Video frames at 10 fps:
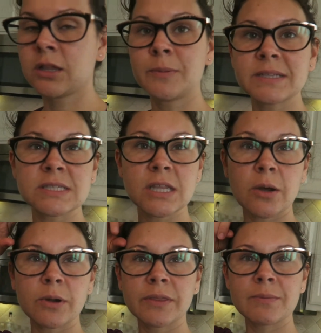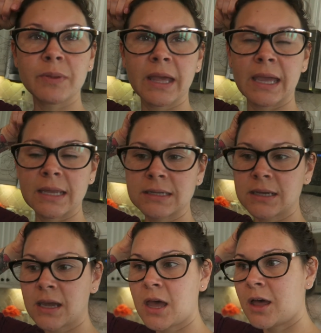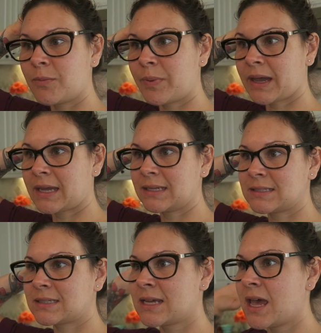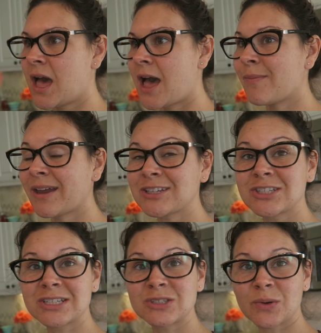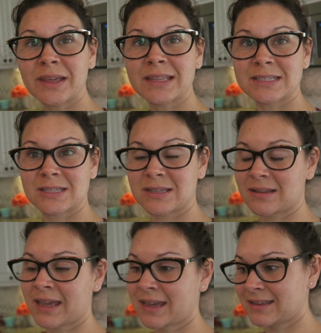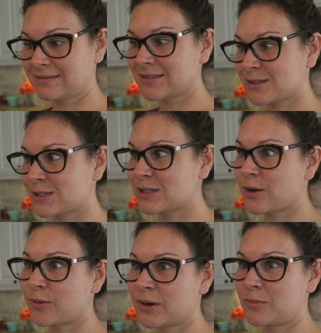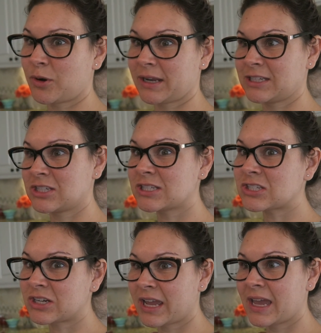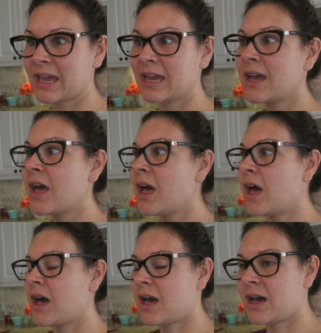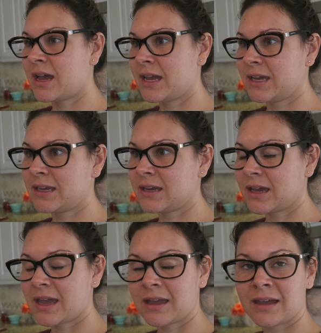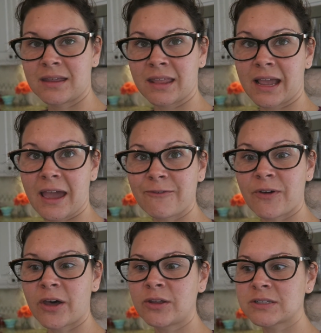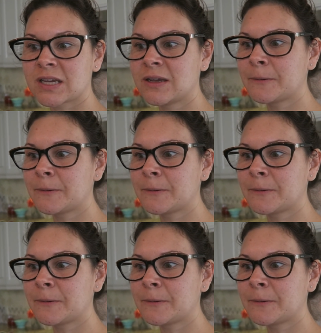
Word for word: a little bit slower than planned, but I'm actually enjoying these like slower mornings. Yesterday, I like I felt